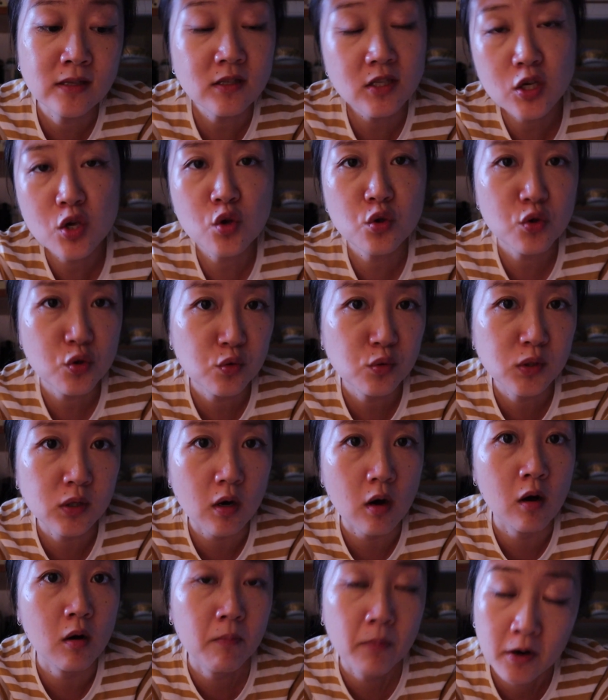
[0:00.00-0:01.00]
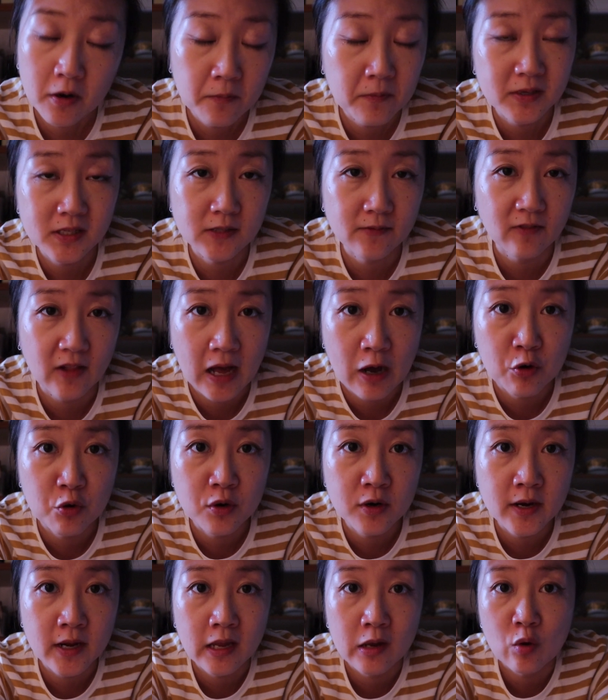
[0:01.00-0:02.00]
do you use all-purpose
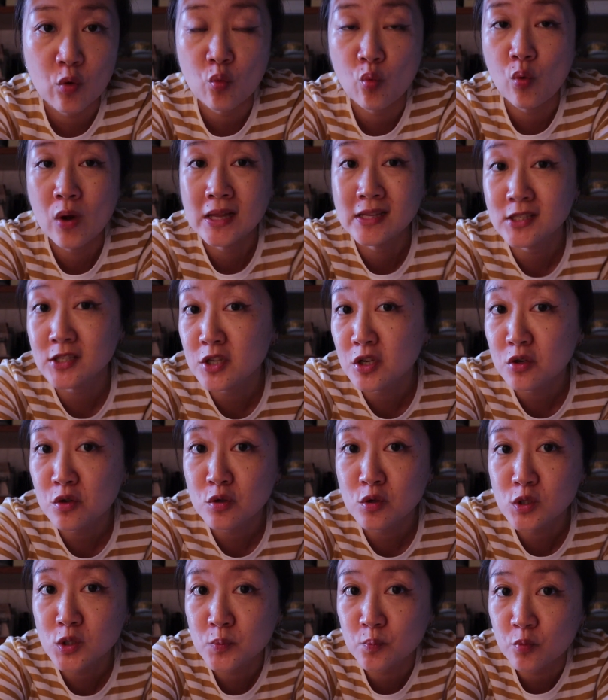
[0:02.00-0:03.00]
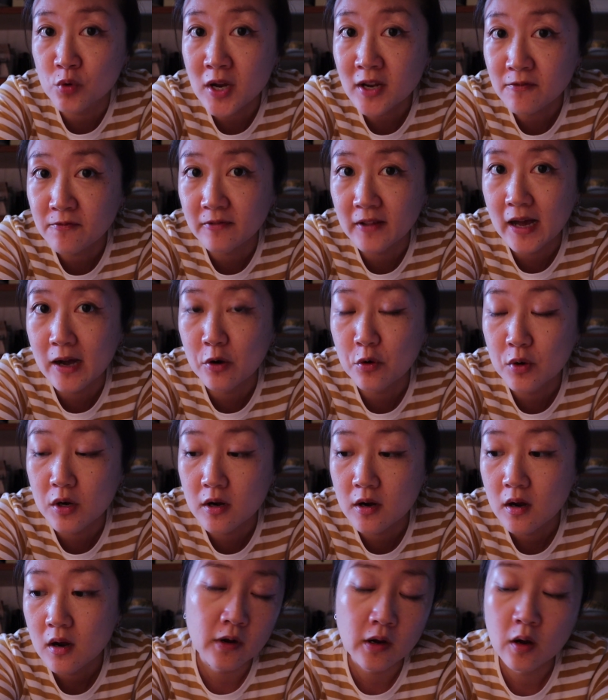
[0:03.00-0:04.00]
flour and when do you use bread
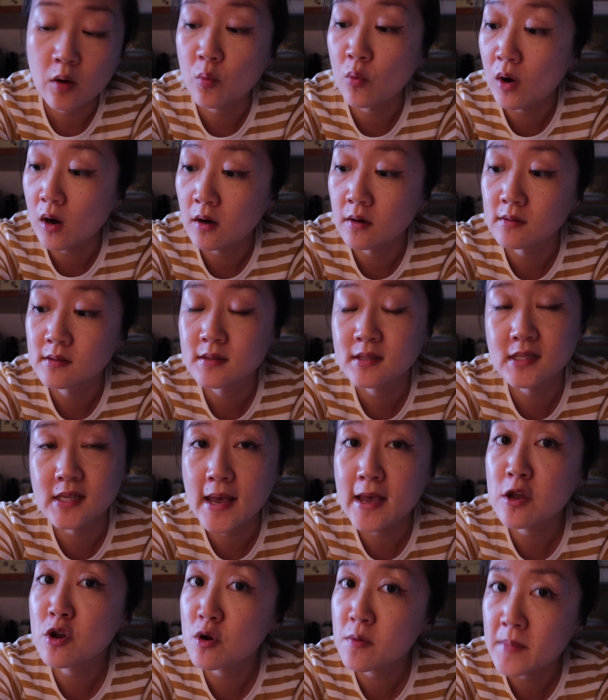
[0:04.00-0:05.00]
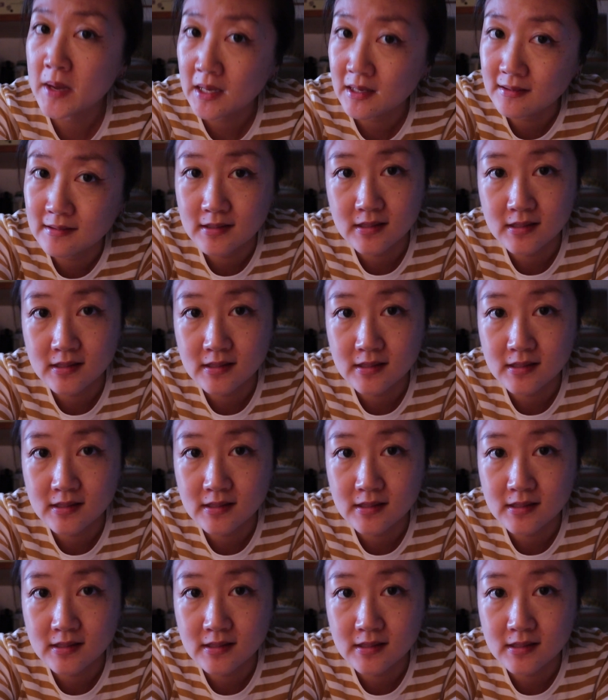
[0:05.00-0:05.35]
flour? Well, say you're making